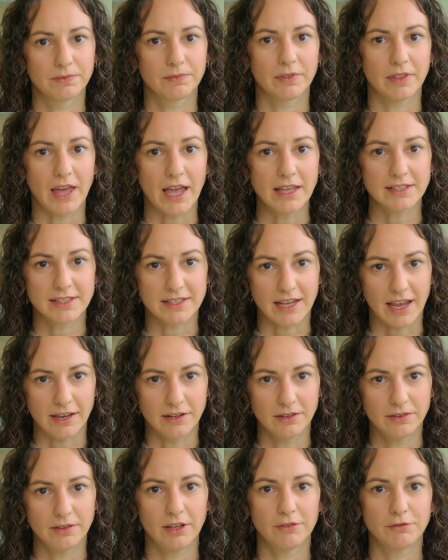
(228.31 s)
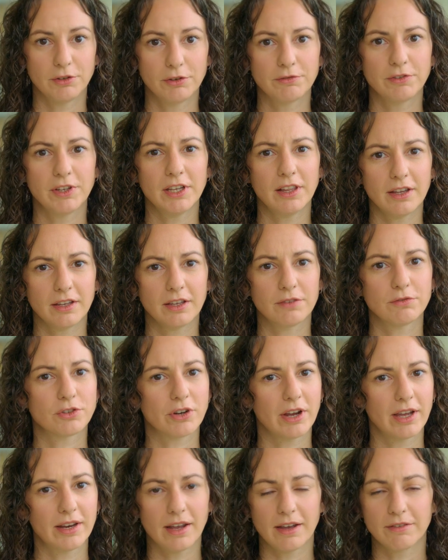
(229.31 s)
That said, if you feel like you've
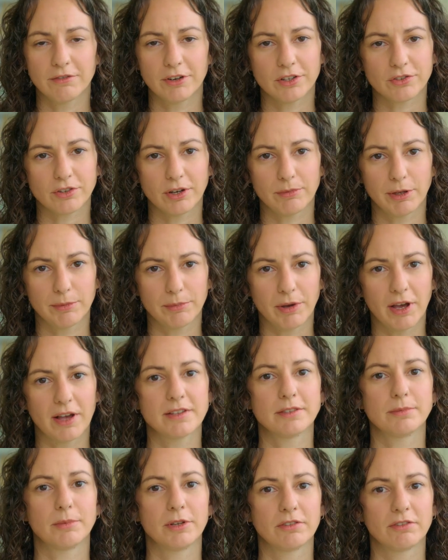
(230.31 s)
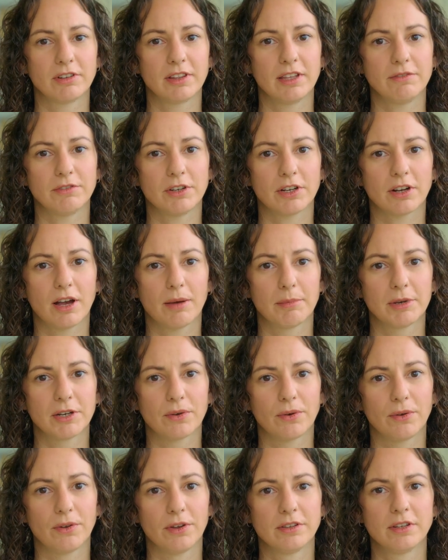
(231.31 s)
tried every treatment possible to relieve your common
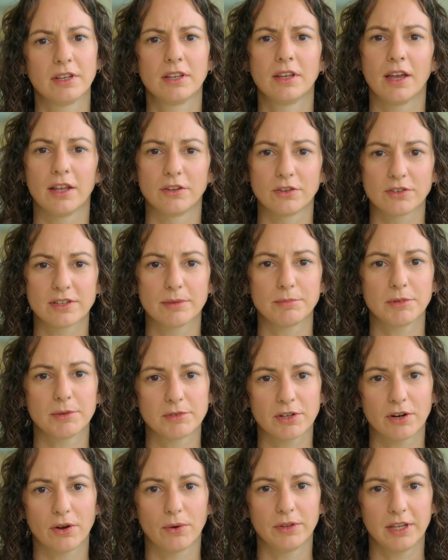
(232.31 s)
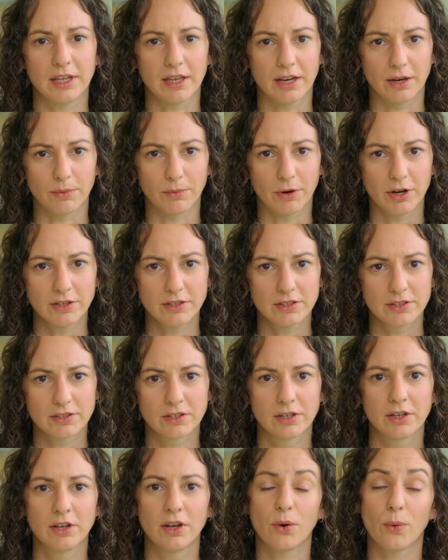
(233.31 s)
cold and your symptoms are only getting worse,
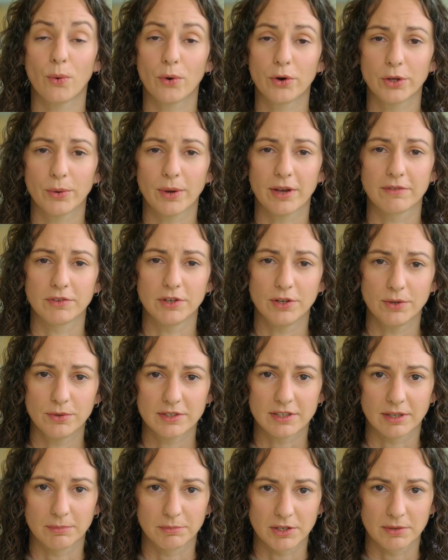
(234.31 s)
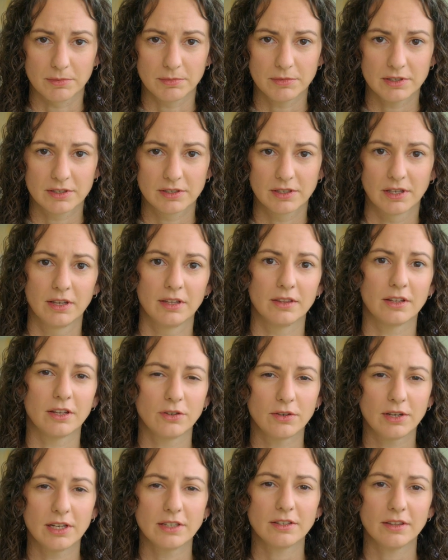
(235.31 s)
or you have new symptoms, then
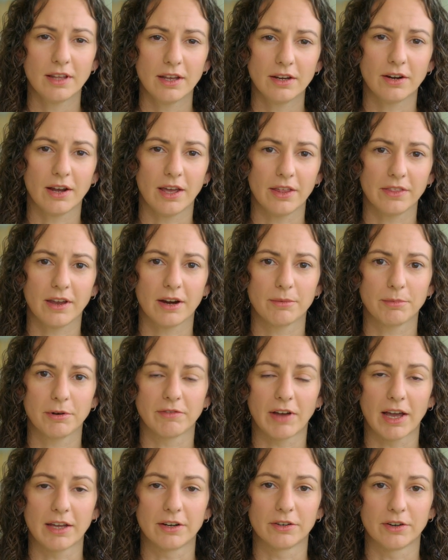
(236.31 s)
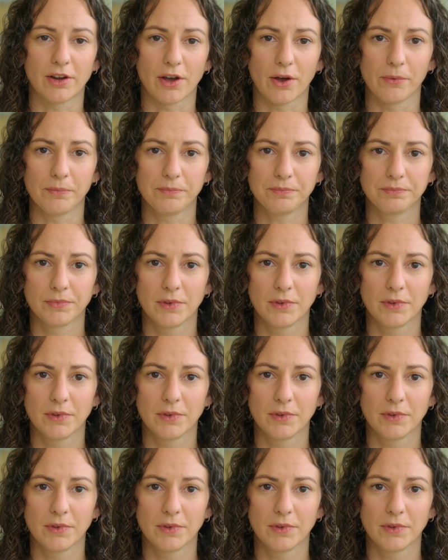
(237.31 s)
you need to let your healthcare provider know.